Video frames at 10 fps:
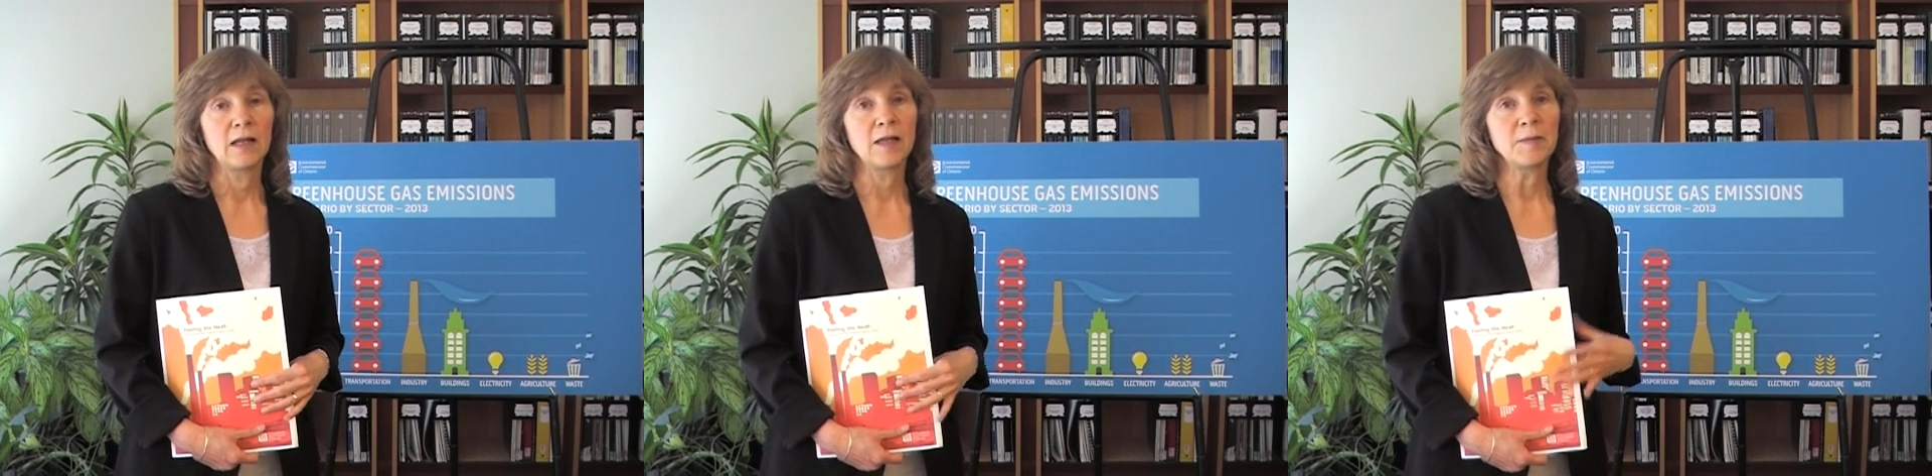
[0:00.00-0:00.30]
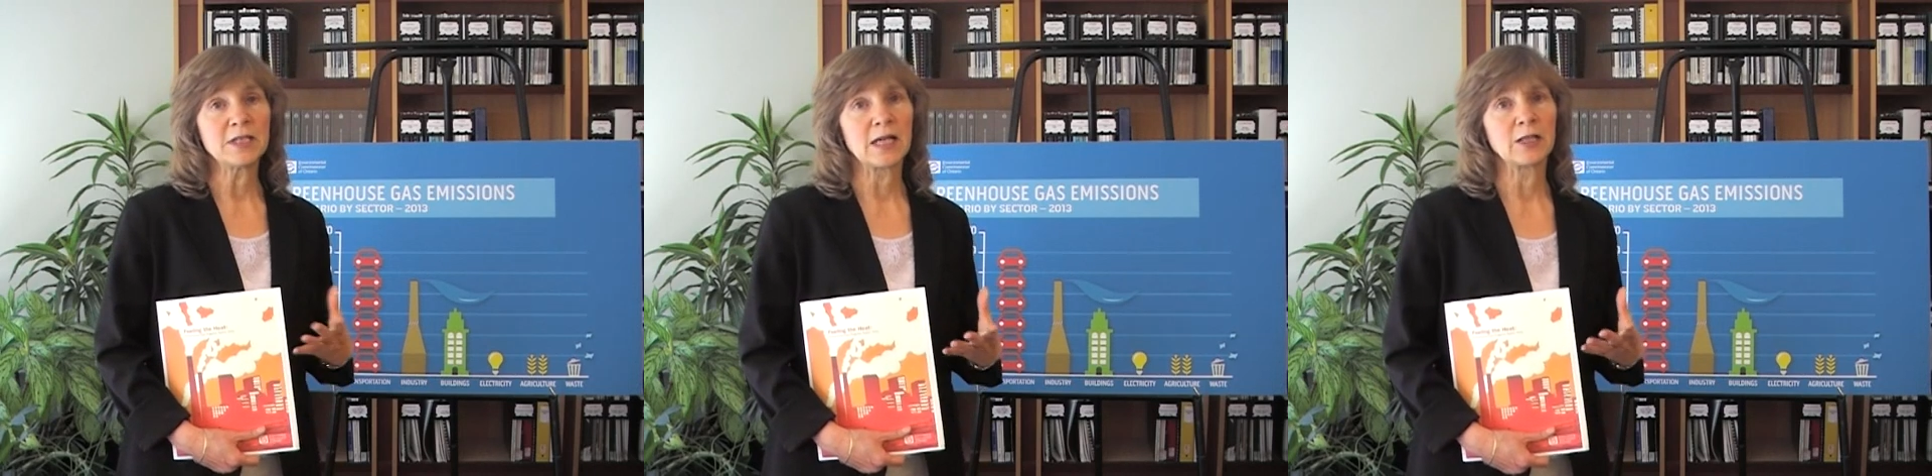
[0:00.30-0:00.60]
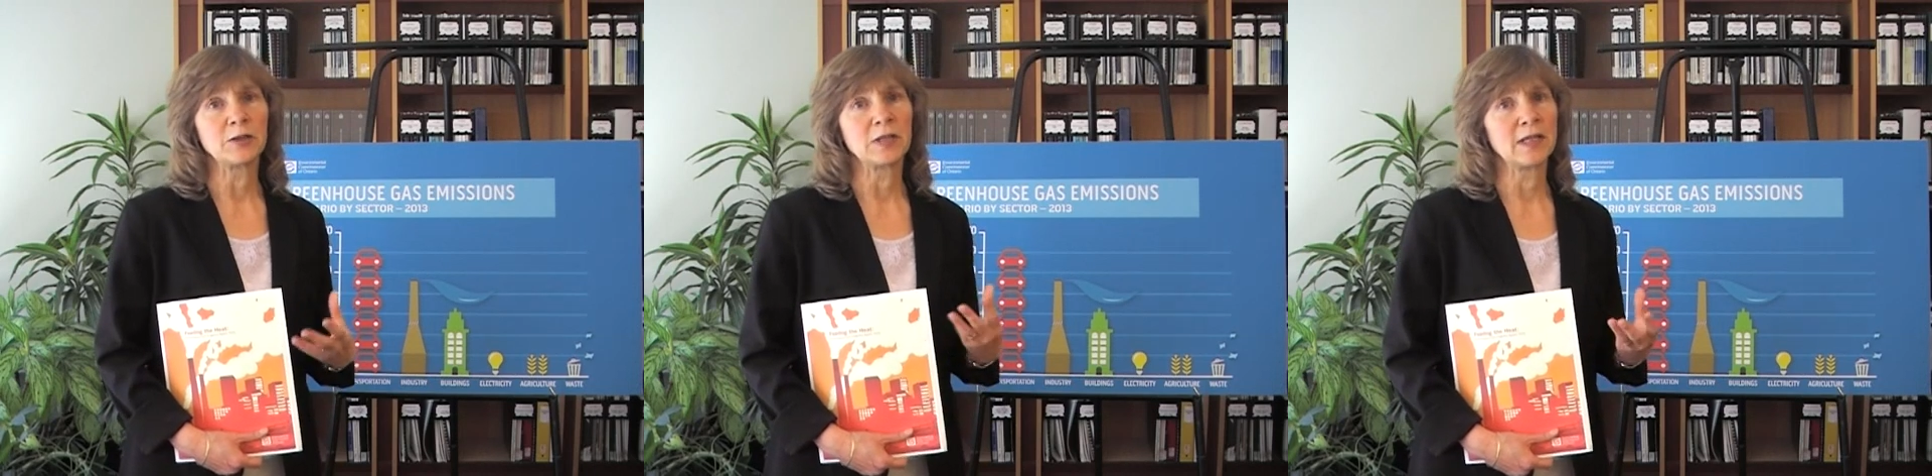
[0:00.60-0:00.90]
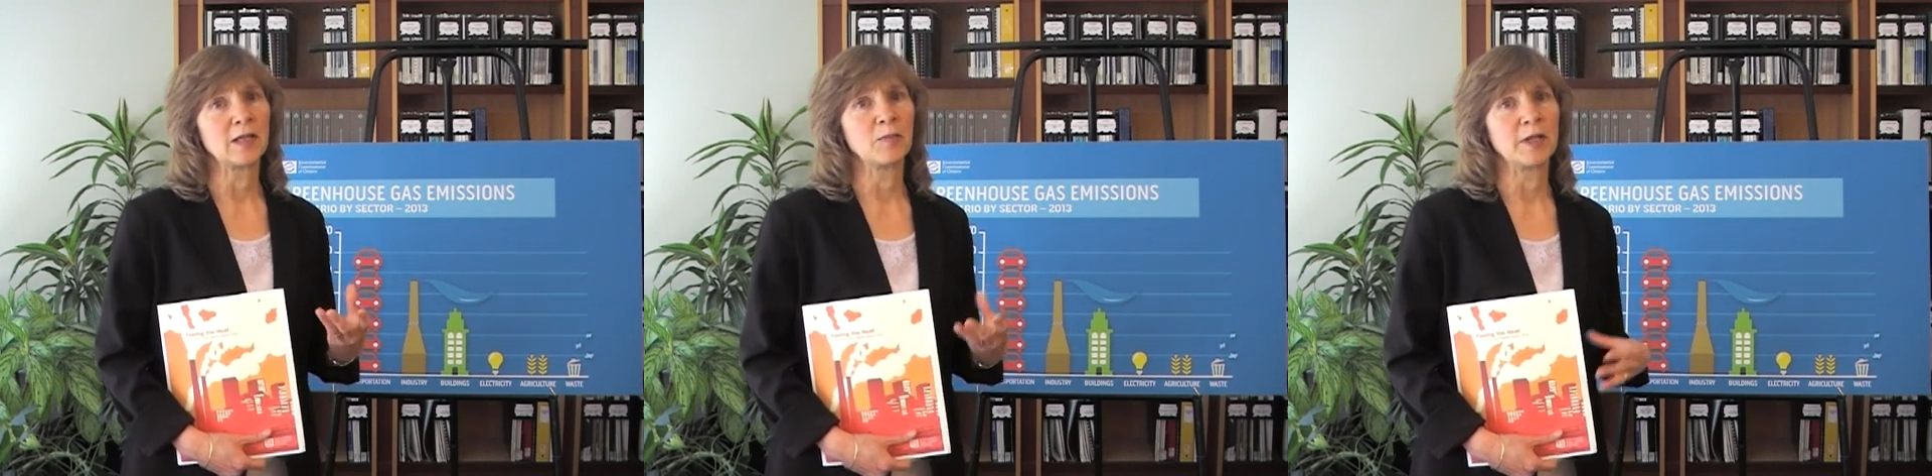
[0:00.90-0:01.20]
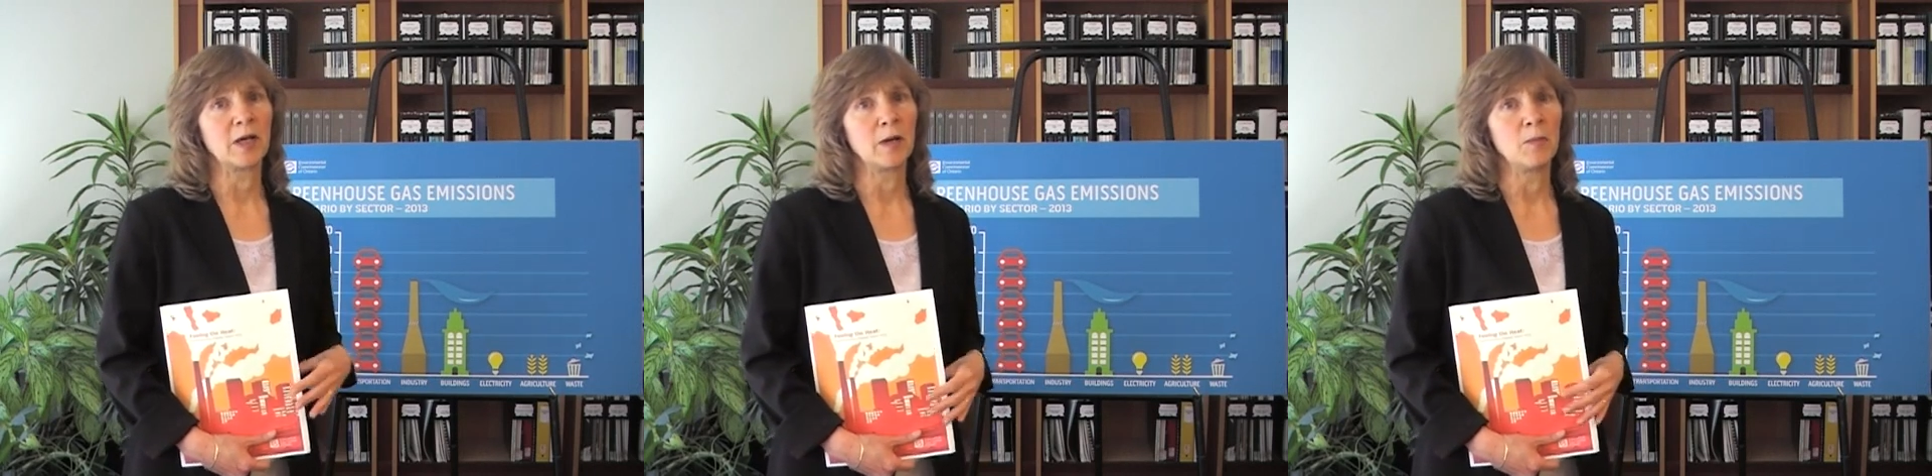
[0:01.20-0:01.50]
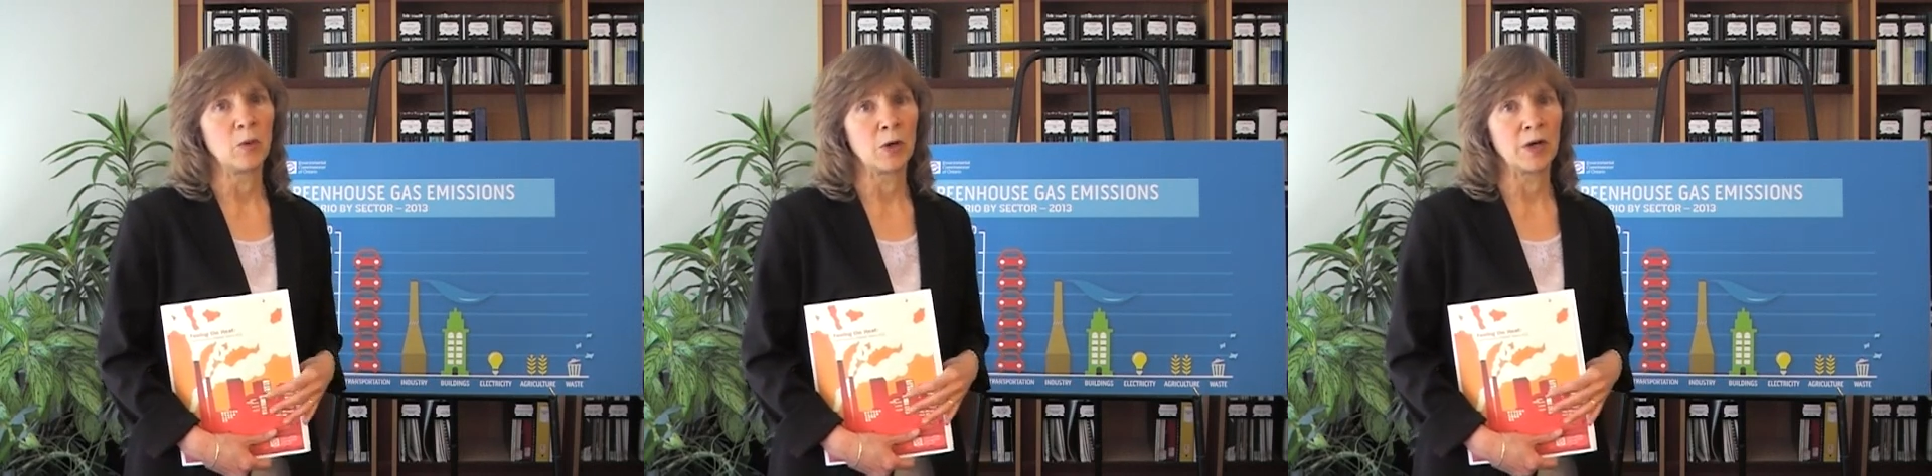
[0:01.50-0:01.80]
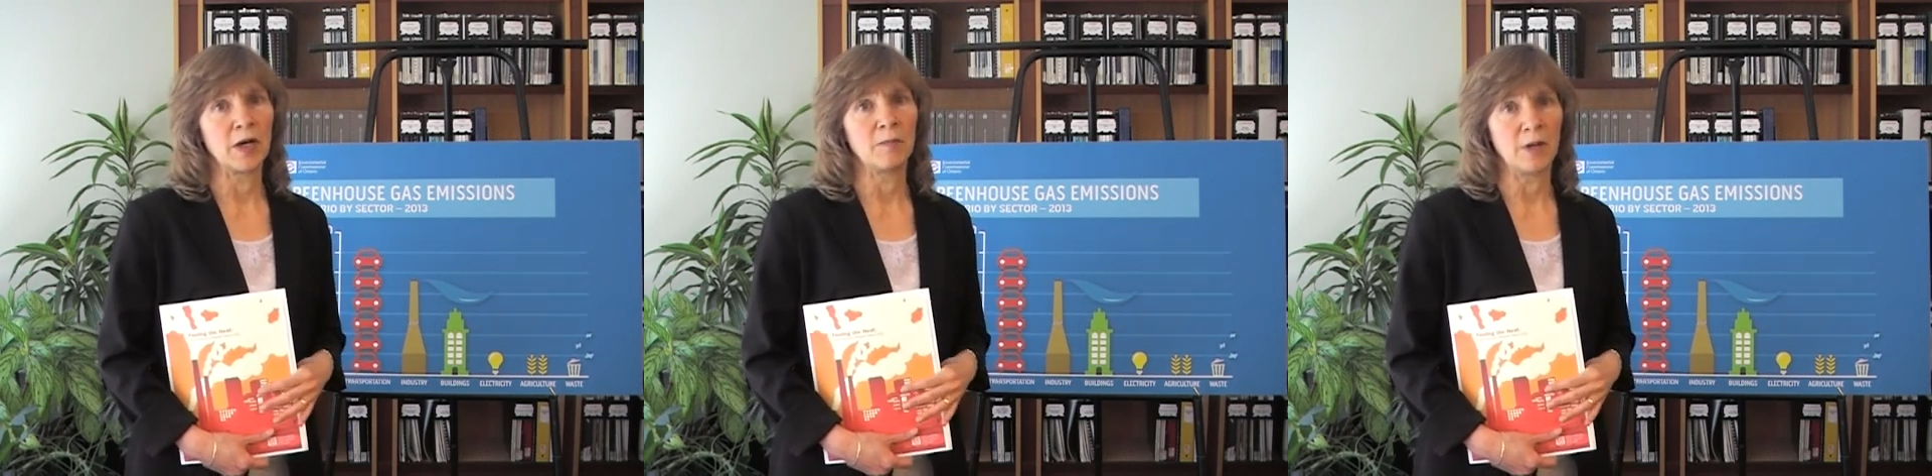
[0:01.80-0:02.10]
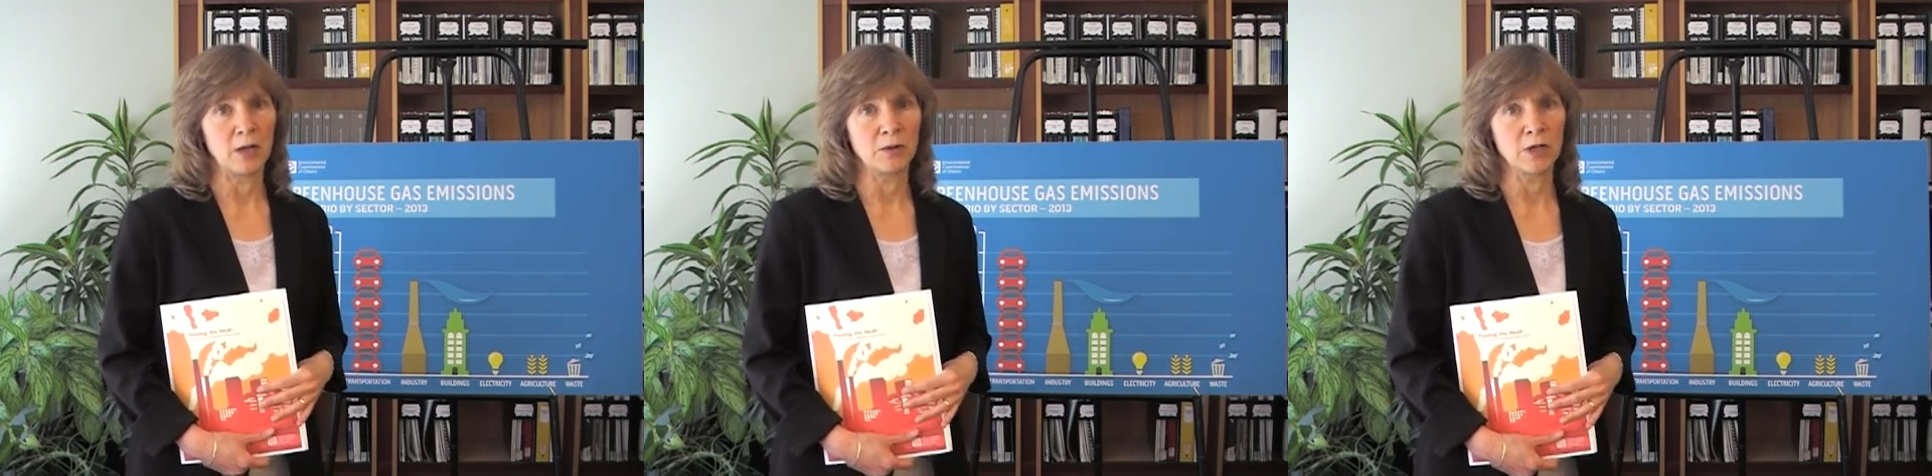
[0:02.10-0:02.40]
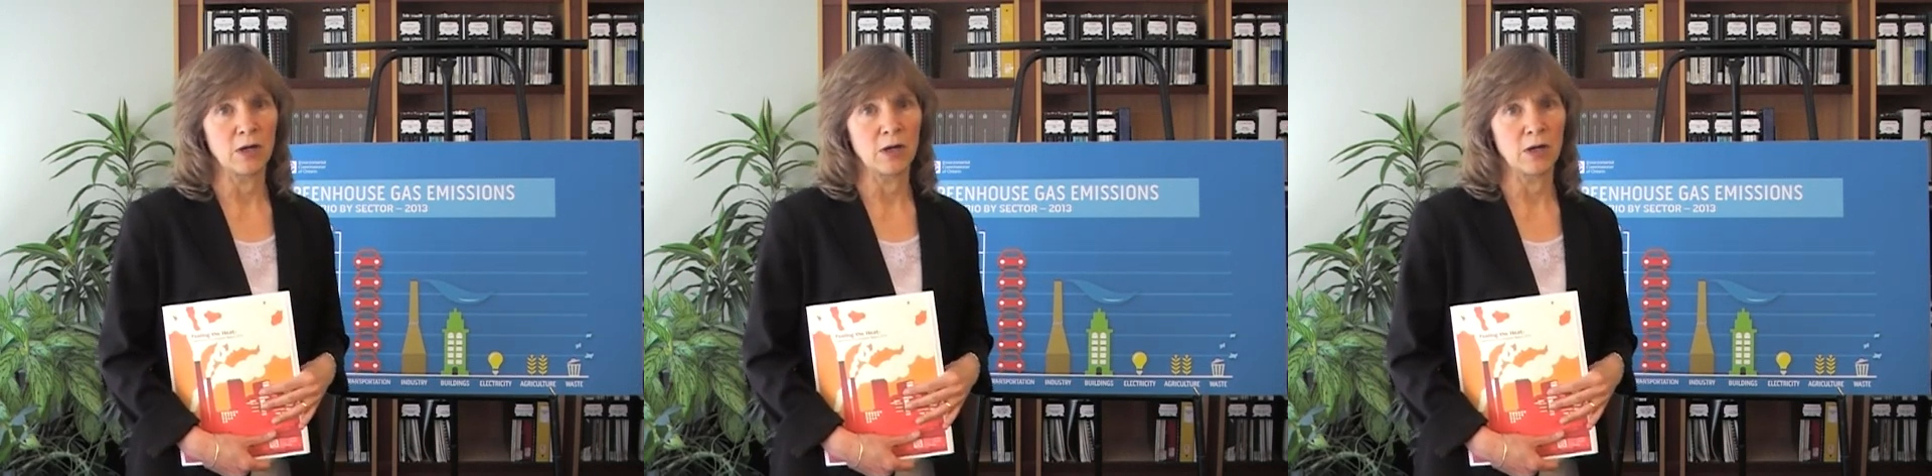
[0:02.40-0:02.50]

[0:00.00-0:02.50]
Let me tell you a little bit more about